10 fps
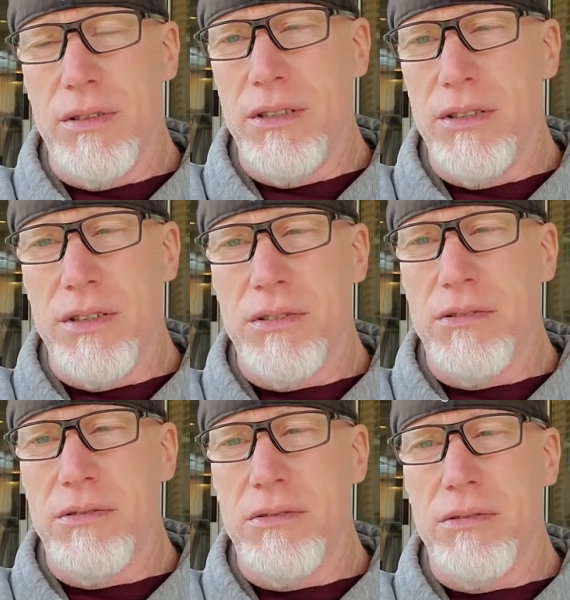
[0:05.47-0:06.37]
you just
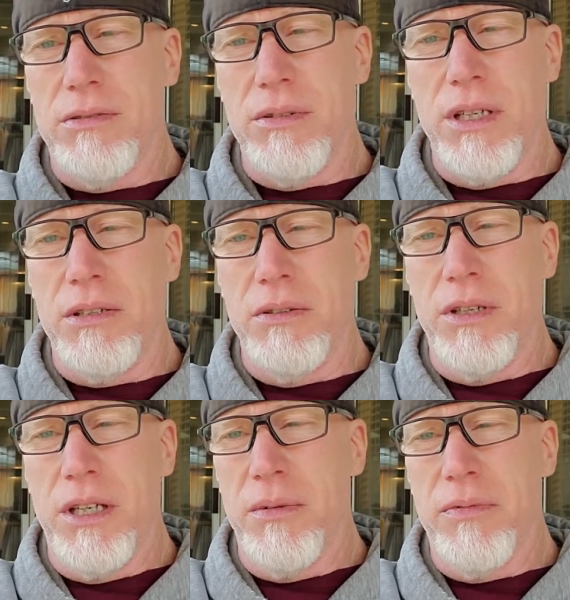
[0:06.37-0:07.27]
dread
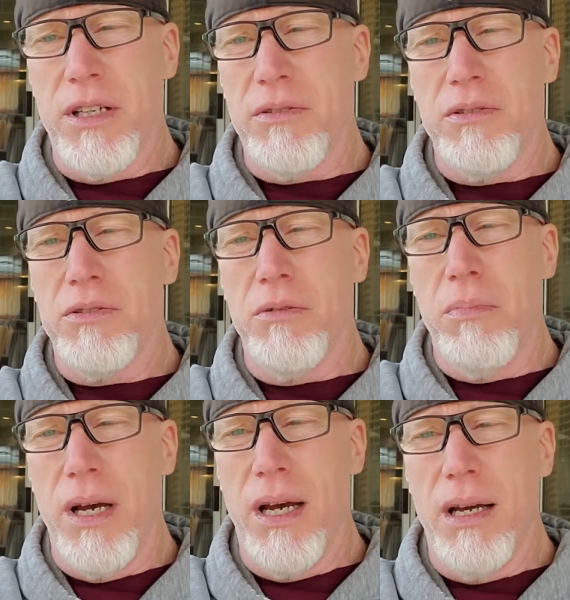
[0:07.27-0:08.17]
doing them? In fact, they're so
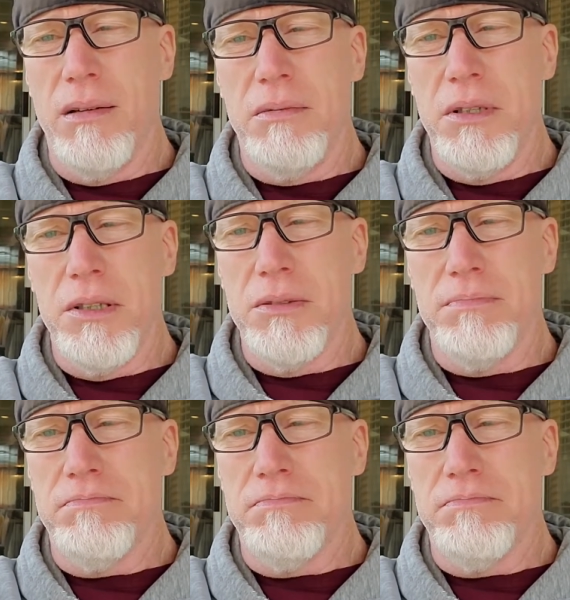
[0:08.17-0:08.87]
bad you're